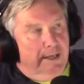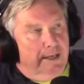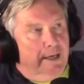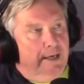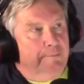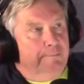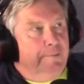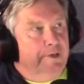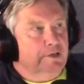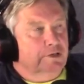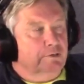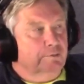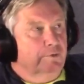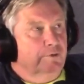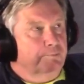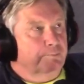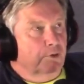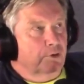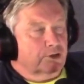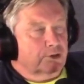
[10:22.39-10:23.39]
It means that
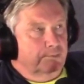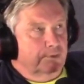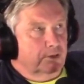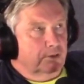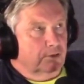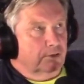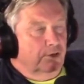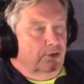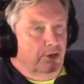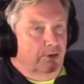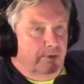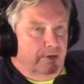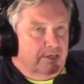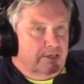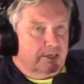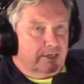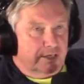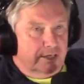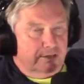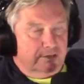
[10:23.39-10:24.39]
we've possibly got a new
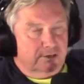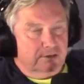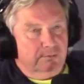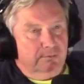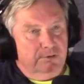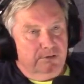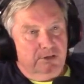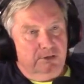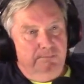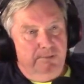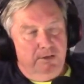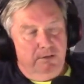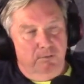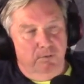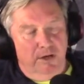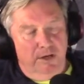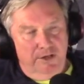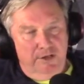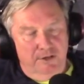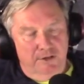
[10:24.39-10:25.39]
indicator which can be
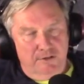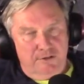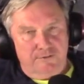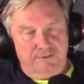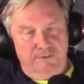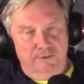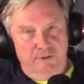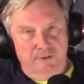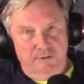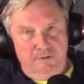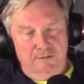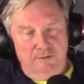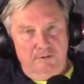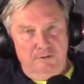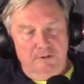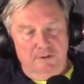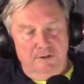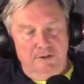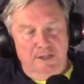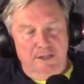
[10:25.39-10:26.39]
quite useful
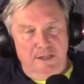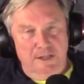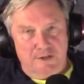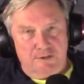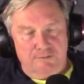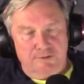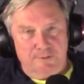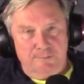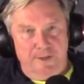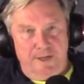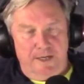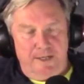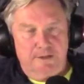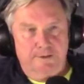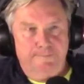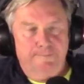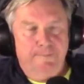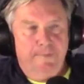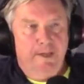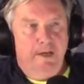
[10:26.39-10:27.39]
in this respect.